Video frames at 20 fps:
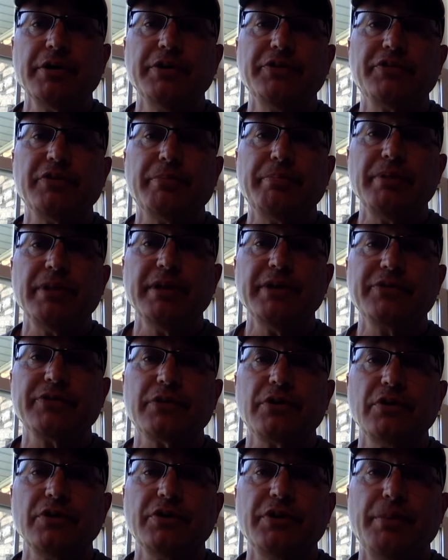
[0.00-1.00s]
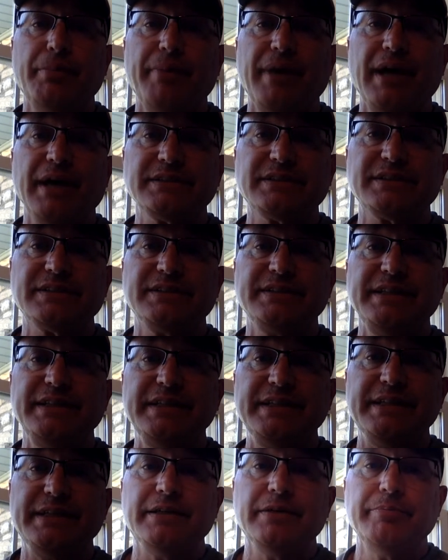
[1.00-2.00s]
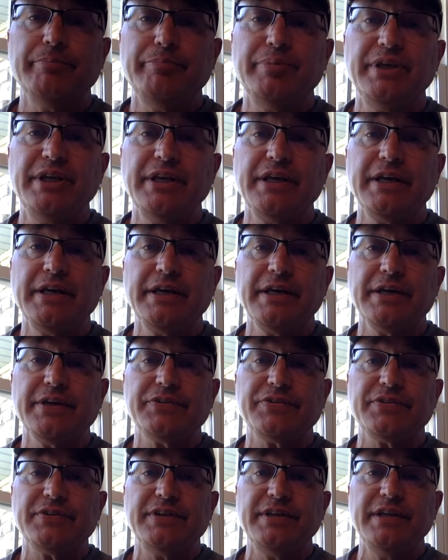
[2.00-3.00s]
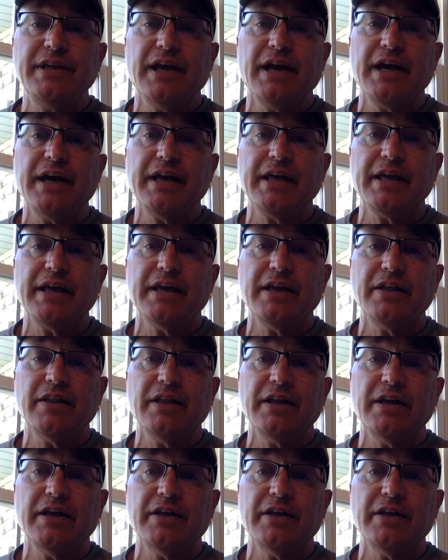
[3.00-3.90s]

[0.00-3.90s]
It's a place called the Bastille, Bastille,